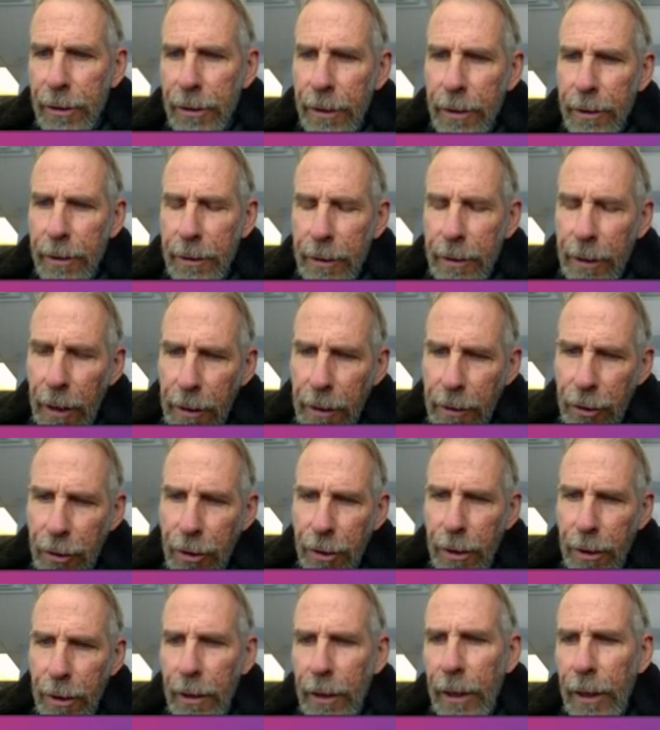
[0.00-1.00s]
their
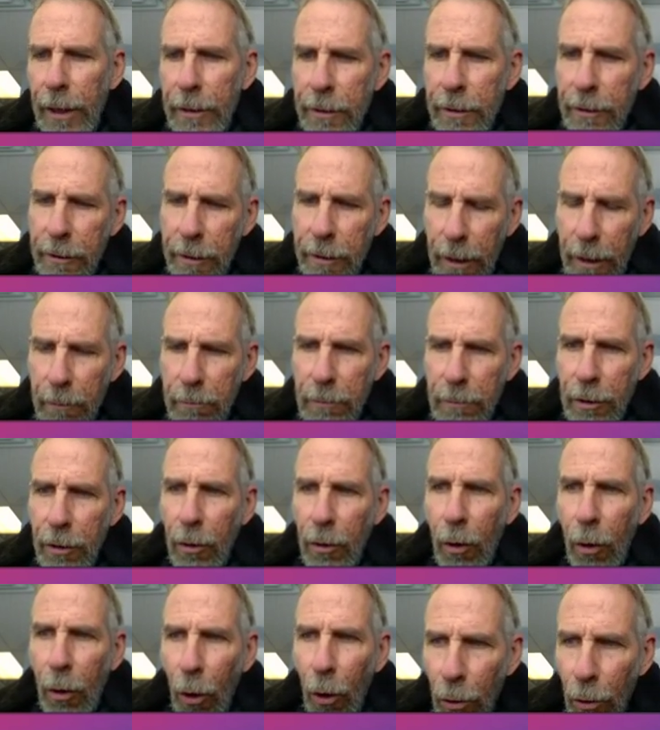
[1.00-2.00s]
attention and gets them to
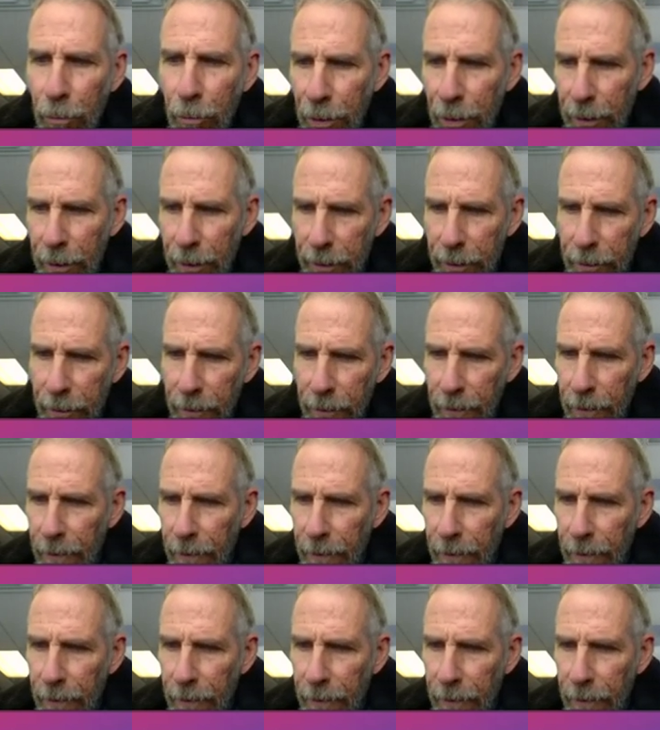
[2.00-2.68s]
open